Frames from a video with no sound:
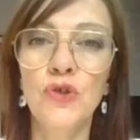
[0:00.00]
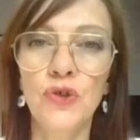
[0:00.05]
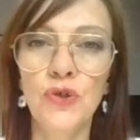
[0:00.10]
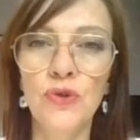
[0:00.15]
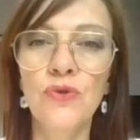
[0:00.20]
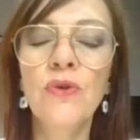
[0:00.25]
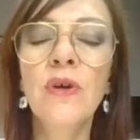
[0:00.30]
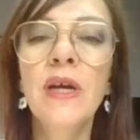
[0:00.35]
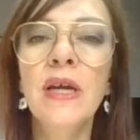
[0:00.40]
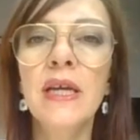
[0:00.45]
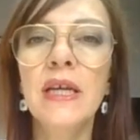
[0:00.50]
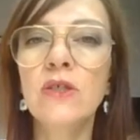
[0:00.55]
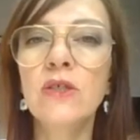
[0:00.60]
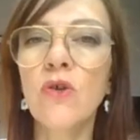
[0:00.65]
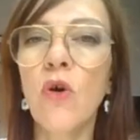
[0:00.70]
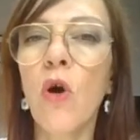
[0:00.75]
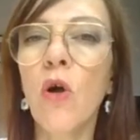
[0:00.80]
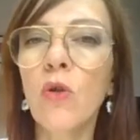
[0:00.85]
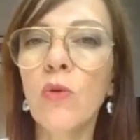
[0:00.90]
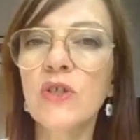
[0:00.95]
to is
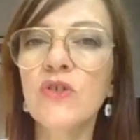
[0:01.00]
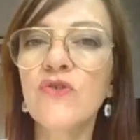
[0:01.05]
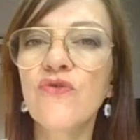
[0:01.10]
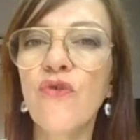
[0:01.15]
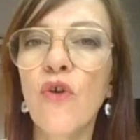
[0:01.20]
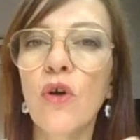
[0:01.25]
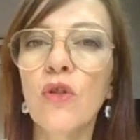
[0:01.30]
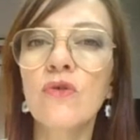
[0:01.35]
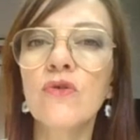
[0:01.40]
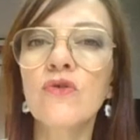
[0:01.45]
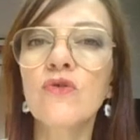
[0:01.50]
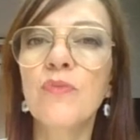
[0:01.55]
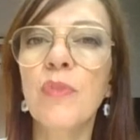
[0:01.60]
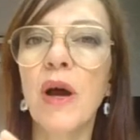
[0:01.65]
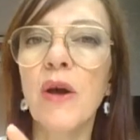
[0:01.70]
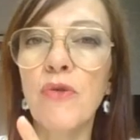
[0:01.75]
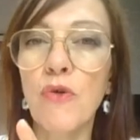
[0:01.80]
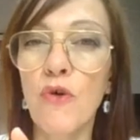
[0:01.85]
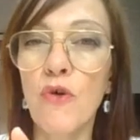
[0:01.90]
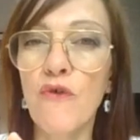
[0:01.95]
always followed
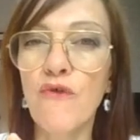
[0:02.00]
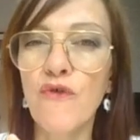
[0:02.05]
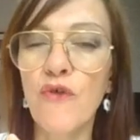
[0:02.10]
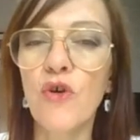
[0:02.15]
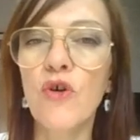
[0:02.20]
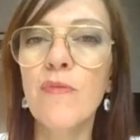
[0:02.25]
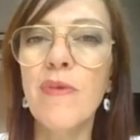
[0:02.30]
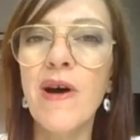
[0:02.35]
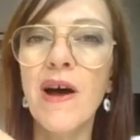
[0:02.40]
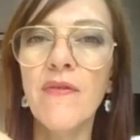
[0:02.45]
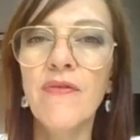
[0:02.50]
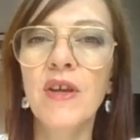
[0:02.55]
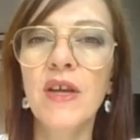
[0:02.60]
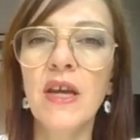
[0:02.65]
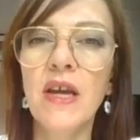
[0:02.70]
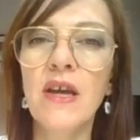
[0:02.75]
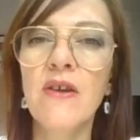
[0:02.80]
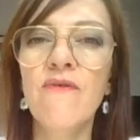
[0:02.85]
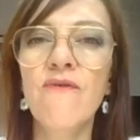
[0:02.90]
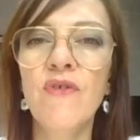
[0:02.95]
by a verb at the
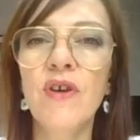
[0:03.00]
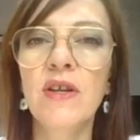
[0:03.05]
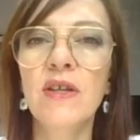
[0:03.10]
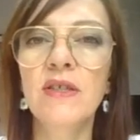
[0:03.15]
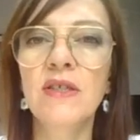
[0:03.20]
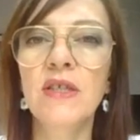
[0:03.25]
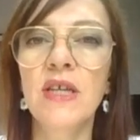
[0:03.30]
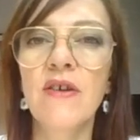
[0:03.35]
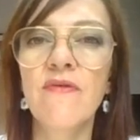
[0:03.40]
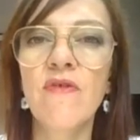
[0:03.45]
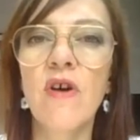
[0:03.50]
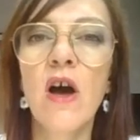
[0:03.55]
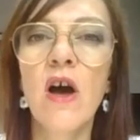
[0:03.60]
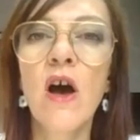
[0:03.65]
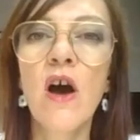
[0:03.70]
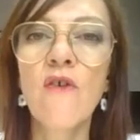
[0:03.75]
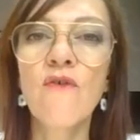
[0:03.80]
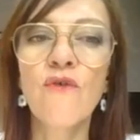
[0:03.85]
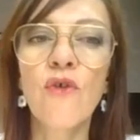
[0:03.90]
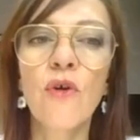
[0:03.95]
infinitive.
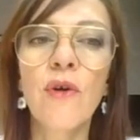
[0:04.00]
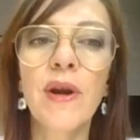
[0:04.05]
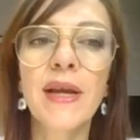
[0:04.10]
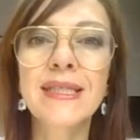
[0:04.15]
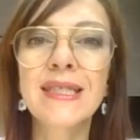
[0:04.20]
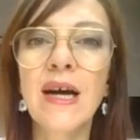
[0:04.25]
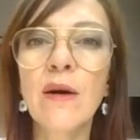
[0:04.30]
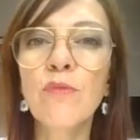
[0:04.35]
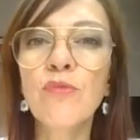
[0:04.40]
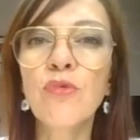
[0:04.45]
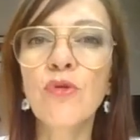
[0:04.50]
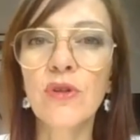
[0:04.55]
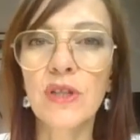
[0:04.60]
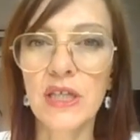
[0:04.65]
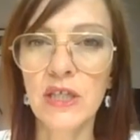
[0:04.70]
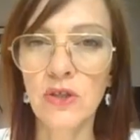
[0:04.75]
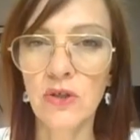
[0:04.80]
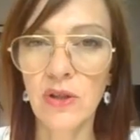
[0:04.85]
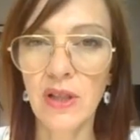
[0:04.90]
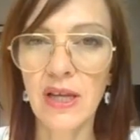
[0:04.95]
For example,
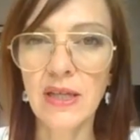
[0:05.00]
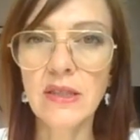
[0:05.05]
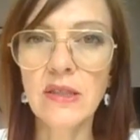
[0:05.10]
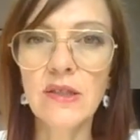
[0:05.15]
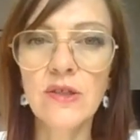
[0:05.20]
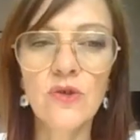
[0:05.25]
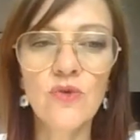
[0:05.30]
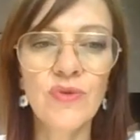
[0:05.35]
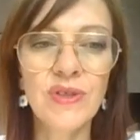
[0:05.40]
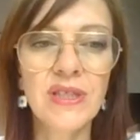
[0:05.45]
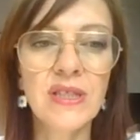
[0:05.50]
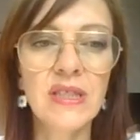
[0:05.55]
in your lesson, we